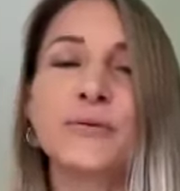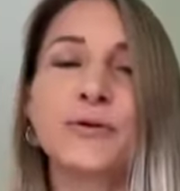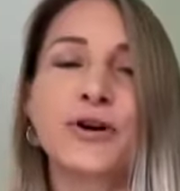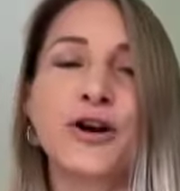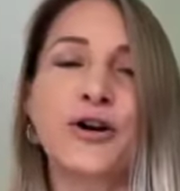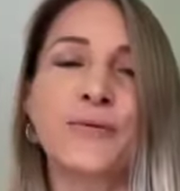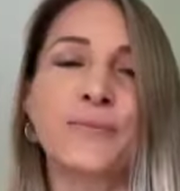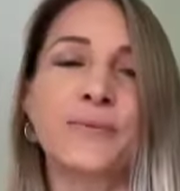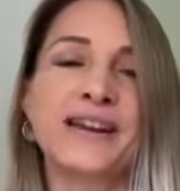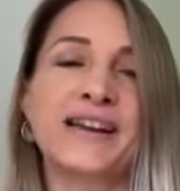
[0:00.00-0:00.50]
that
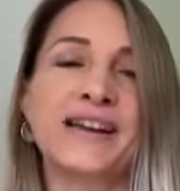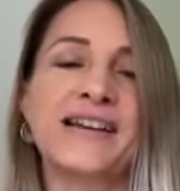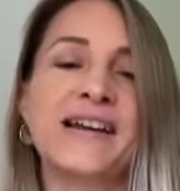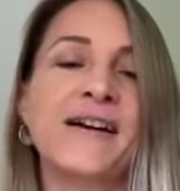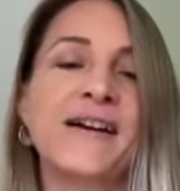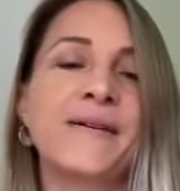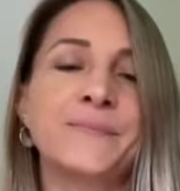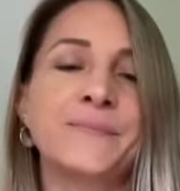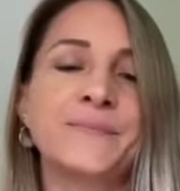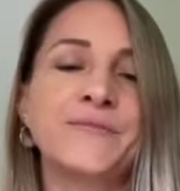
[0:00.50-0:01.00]
we're opening it
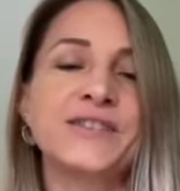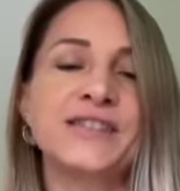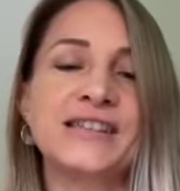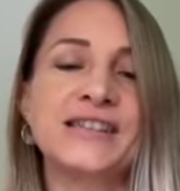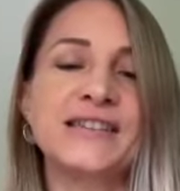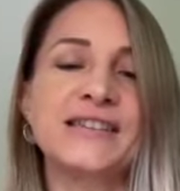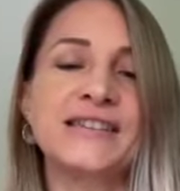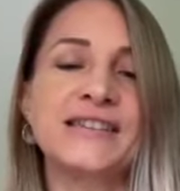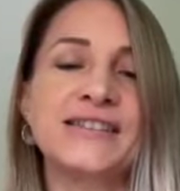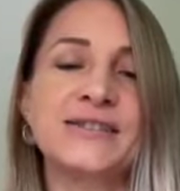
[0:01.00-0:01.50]
up
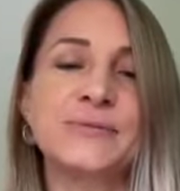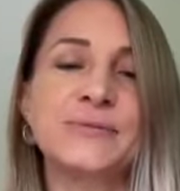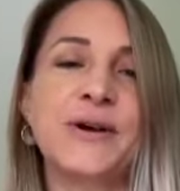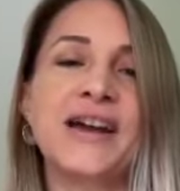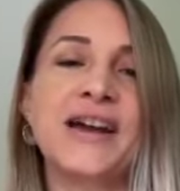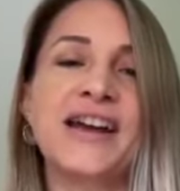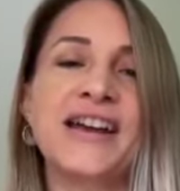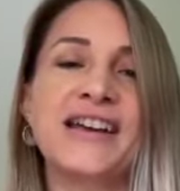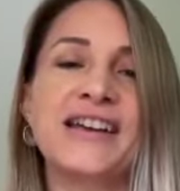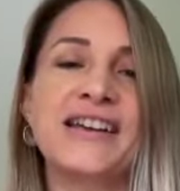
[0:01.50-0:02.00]
in this
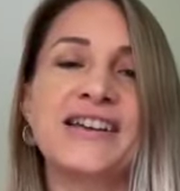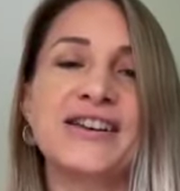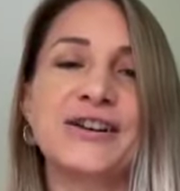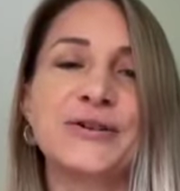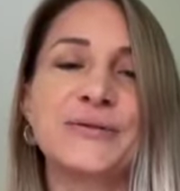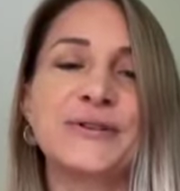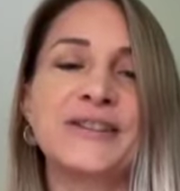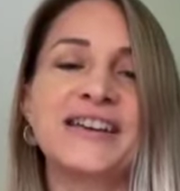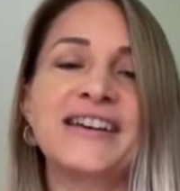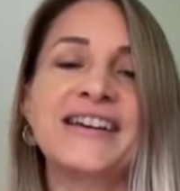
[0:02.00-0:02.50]
way, you
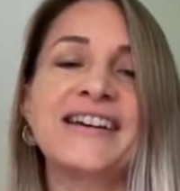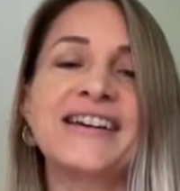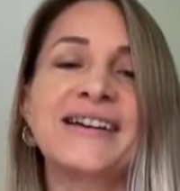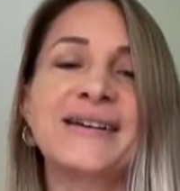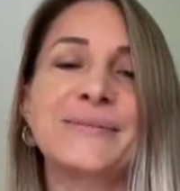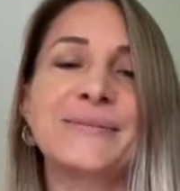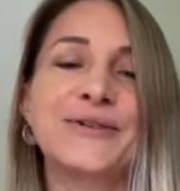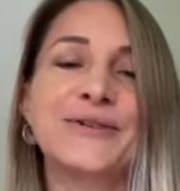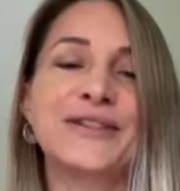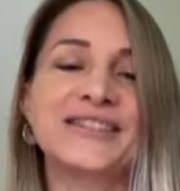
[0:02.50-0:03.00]
know, with
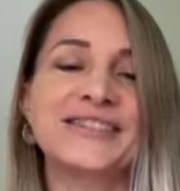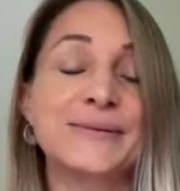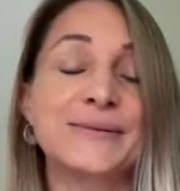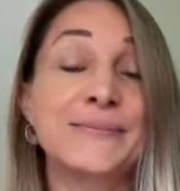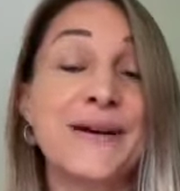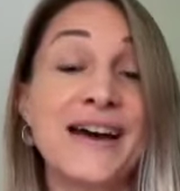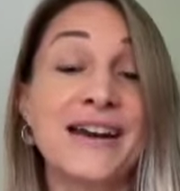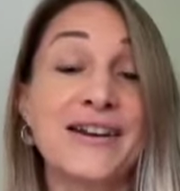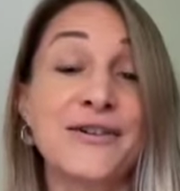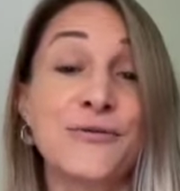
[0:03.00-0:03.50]
Kim, with
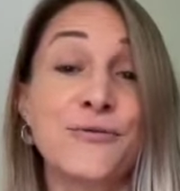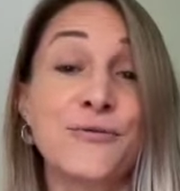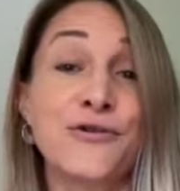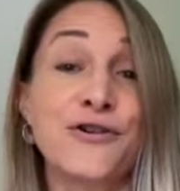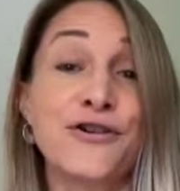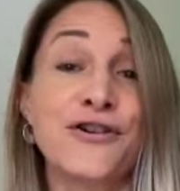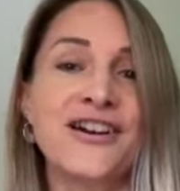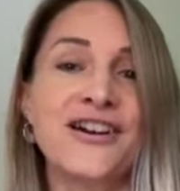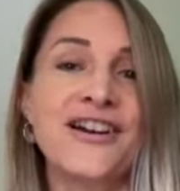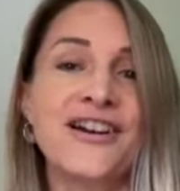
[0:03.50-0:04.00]
somatic
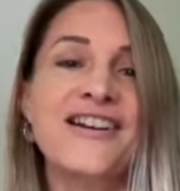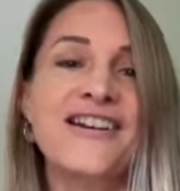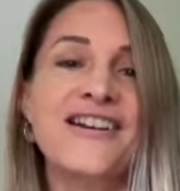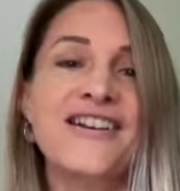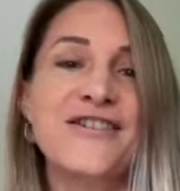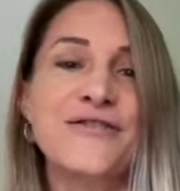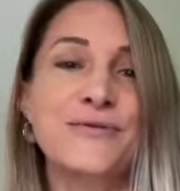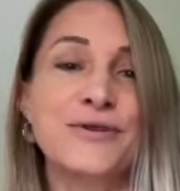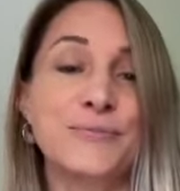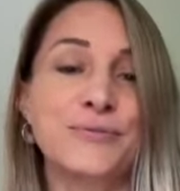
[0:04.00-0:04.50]
work,
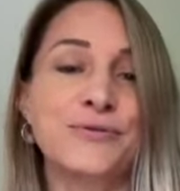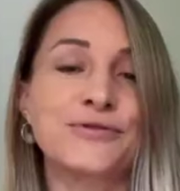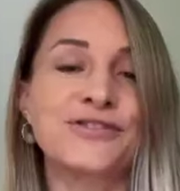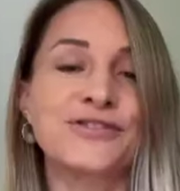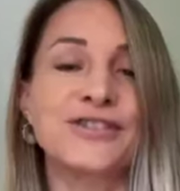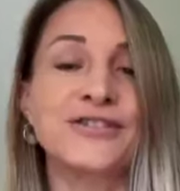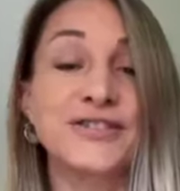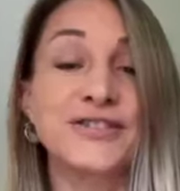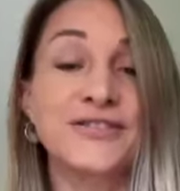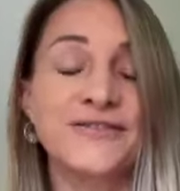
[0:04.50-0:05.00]
with
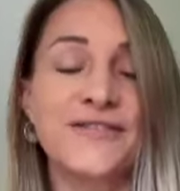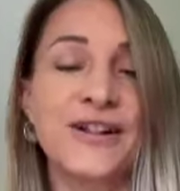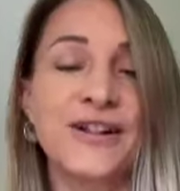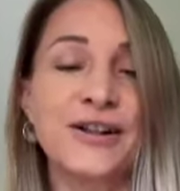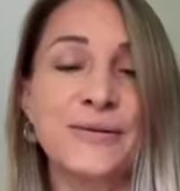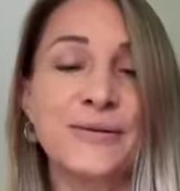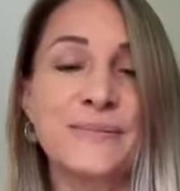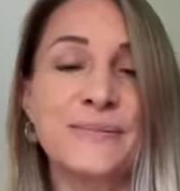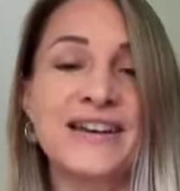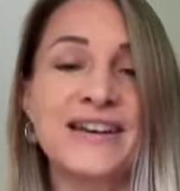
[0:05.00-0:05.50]
personal
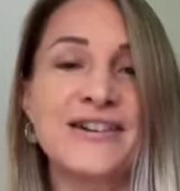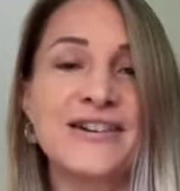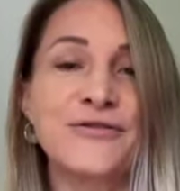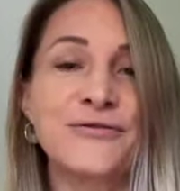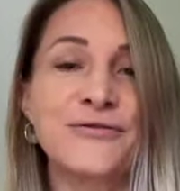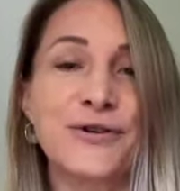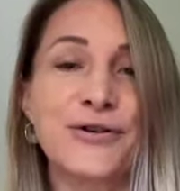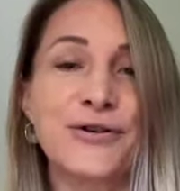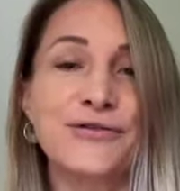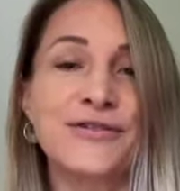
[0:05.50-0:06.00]
development and
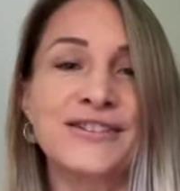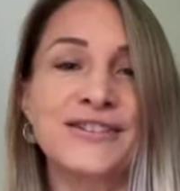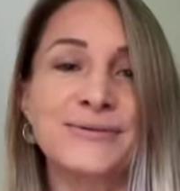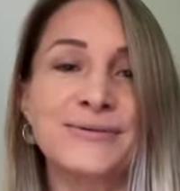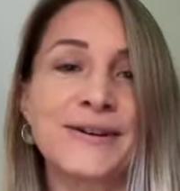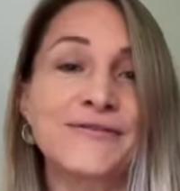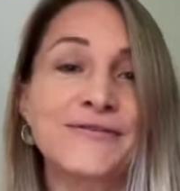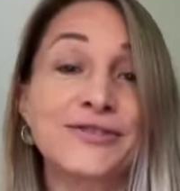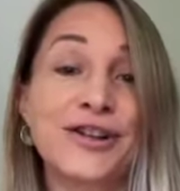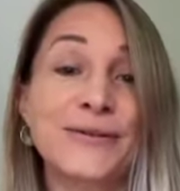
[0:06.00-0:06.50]
growth, because
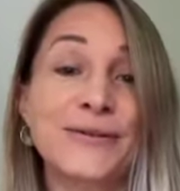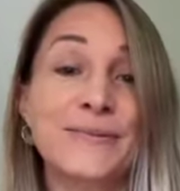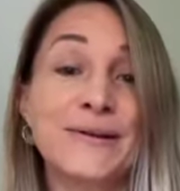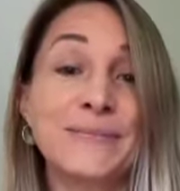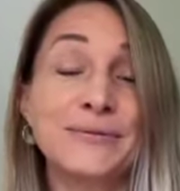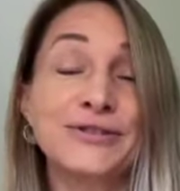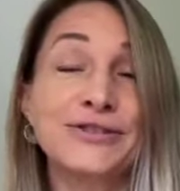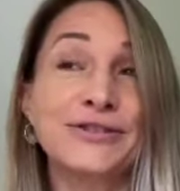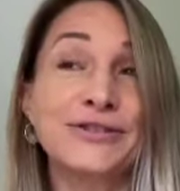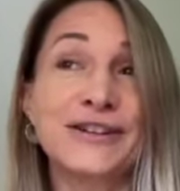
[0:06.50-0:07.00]
we have a lot of
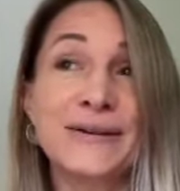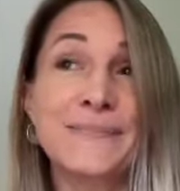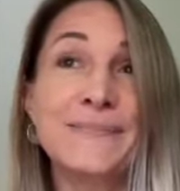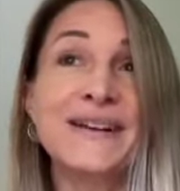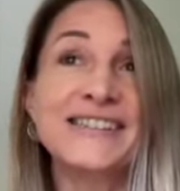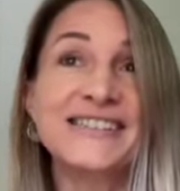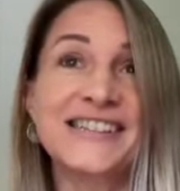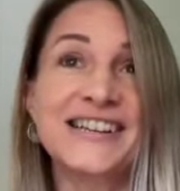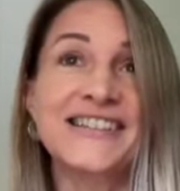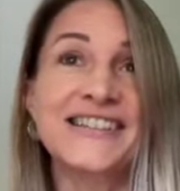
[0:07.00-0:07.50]
people doing
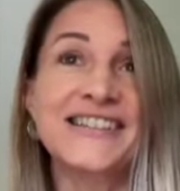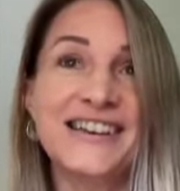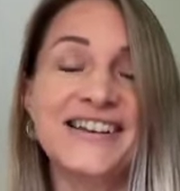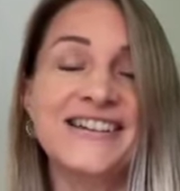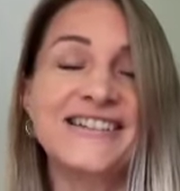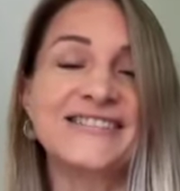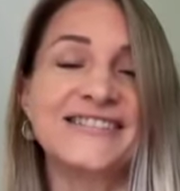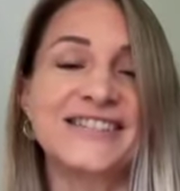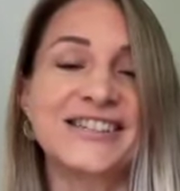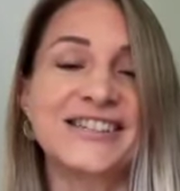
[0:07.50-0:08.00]
amazing things.